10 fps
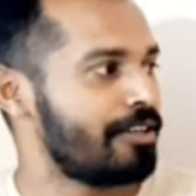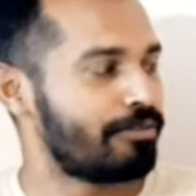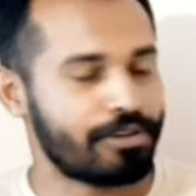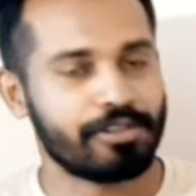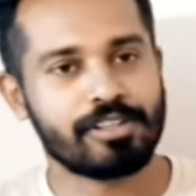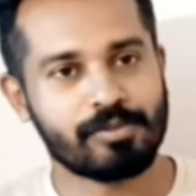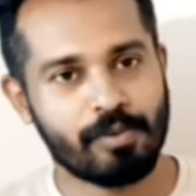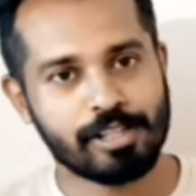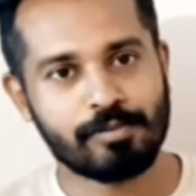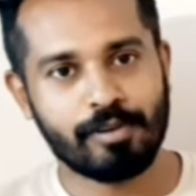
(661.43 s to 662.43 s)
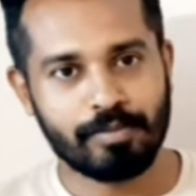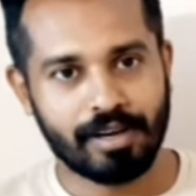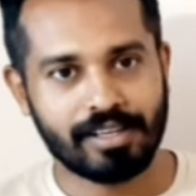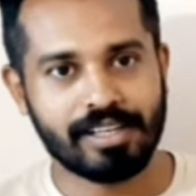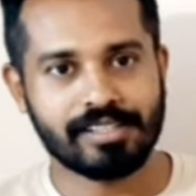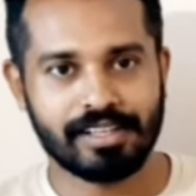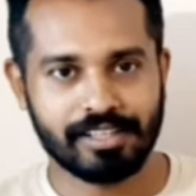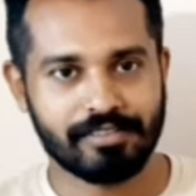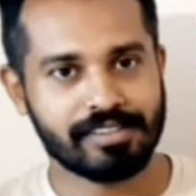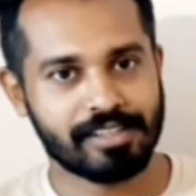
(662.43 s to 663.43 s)
For your small parties and
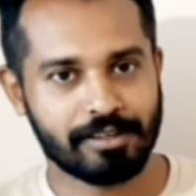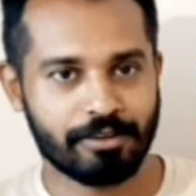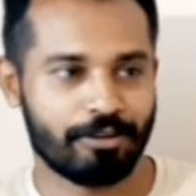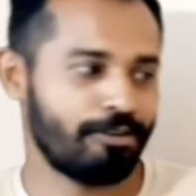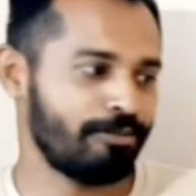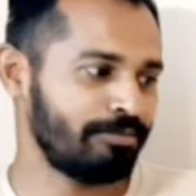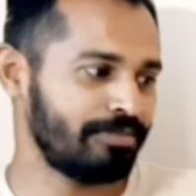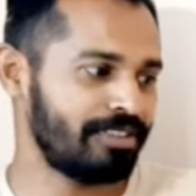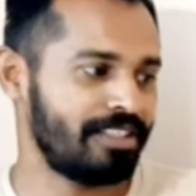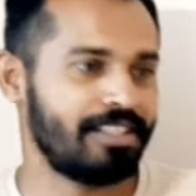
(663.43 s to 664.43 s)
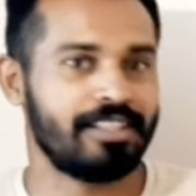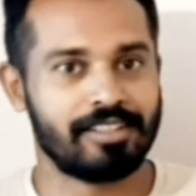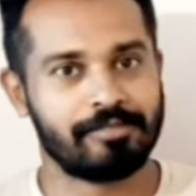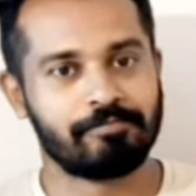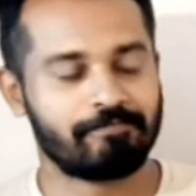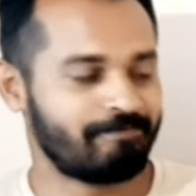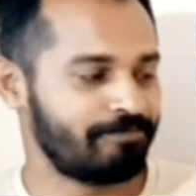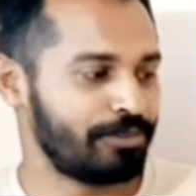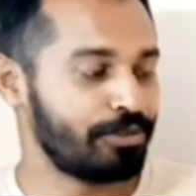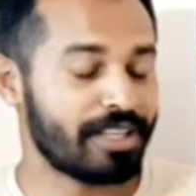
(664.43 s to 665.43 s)
events at homes,
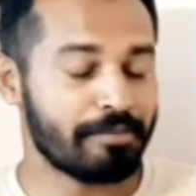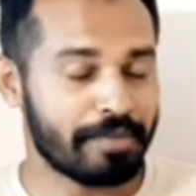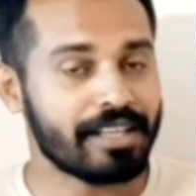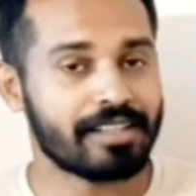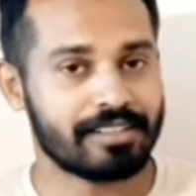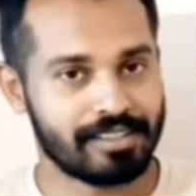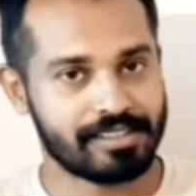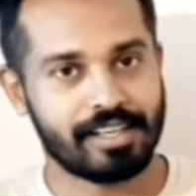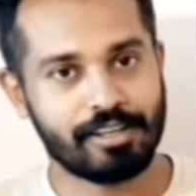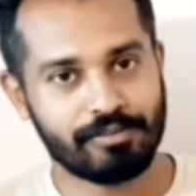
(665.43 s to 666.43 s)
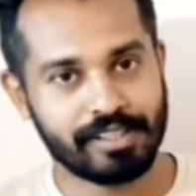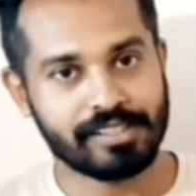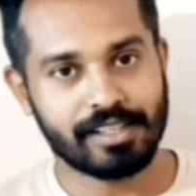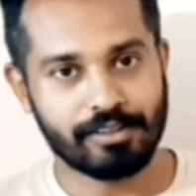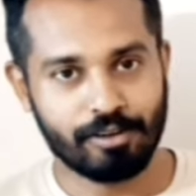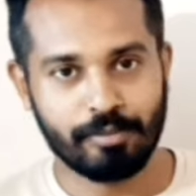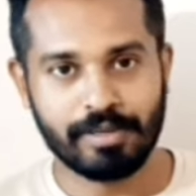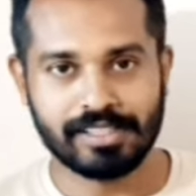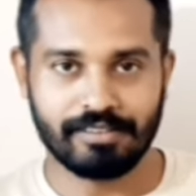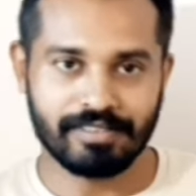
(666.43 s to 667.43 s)
you can make this kind of things at home.
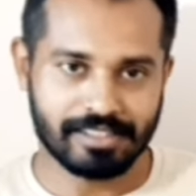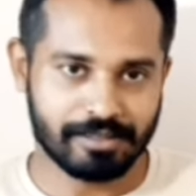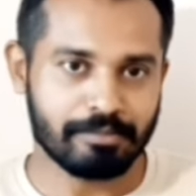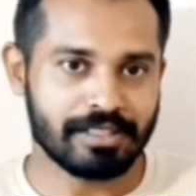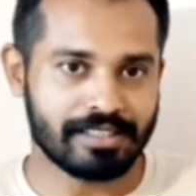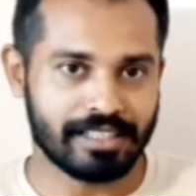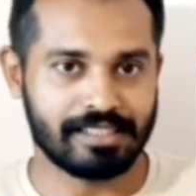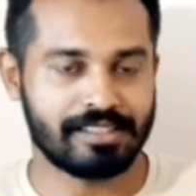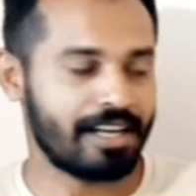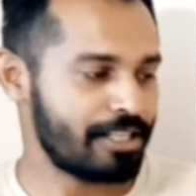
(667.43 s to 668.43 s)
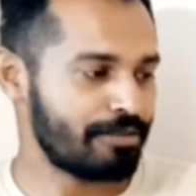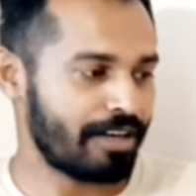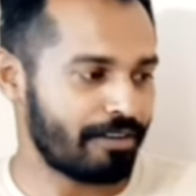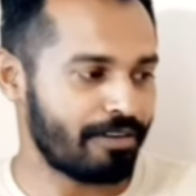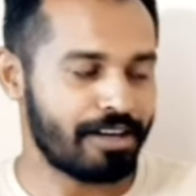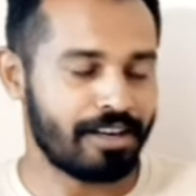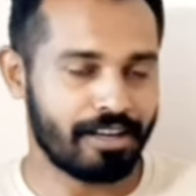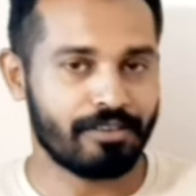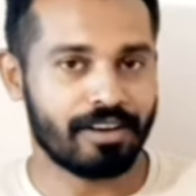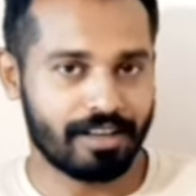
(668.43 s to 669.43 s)
It's a simple thing. That is what
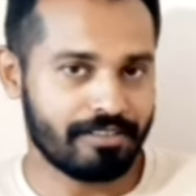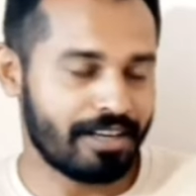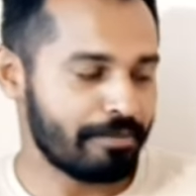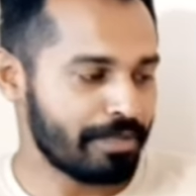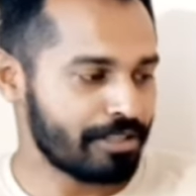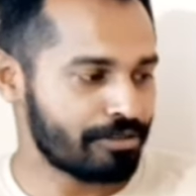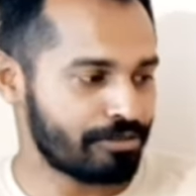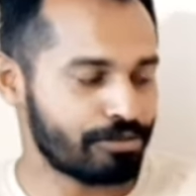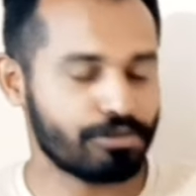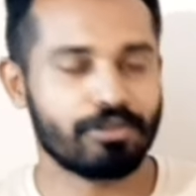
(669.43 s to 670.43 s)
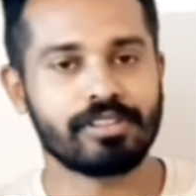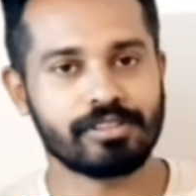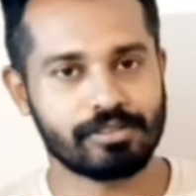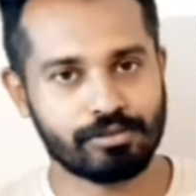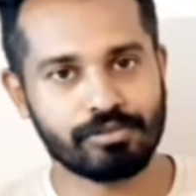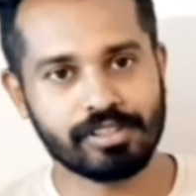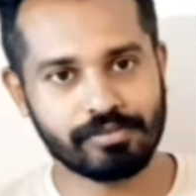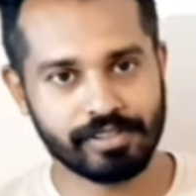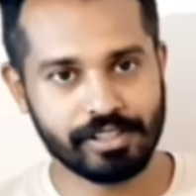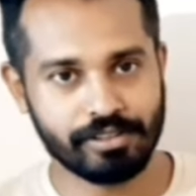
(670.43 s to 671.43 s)
I mean to show through this
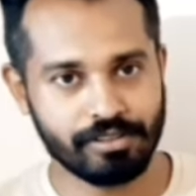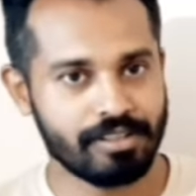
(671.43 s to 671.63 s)
video.